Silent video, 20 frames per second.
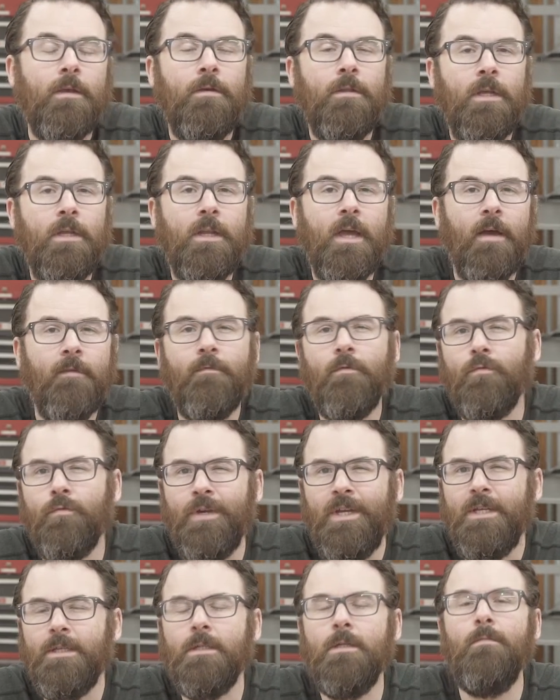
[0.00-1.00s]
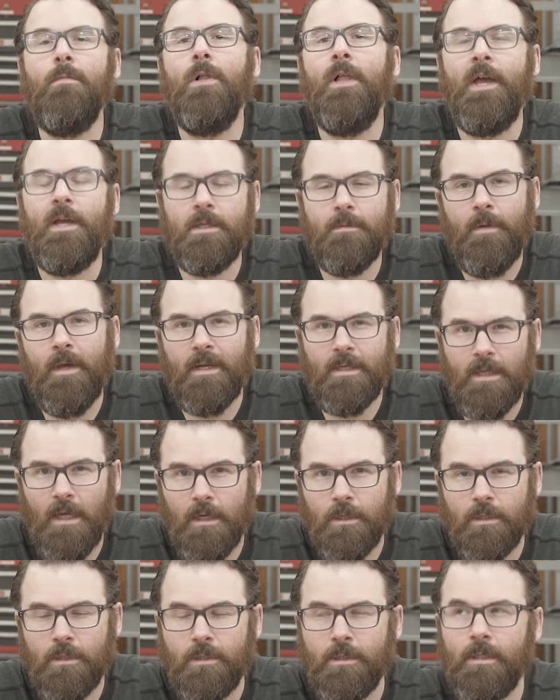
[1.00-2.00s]
You need to have reasonable
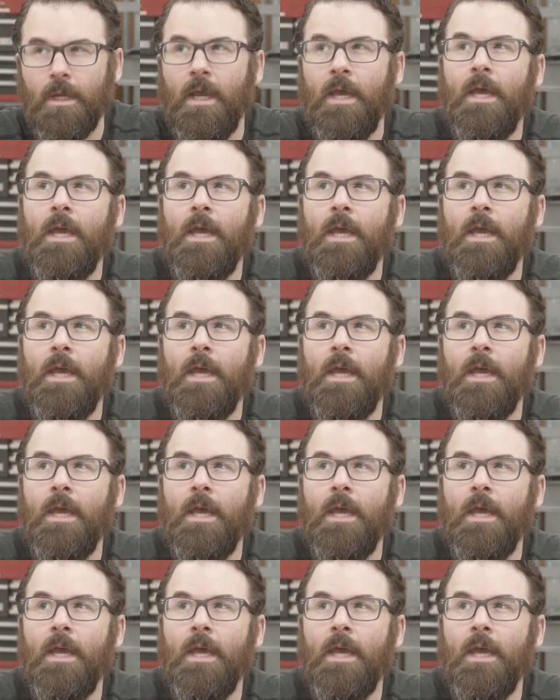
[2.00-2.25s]
expectations.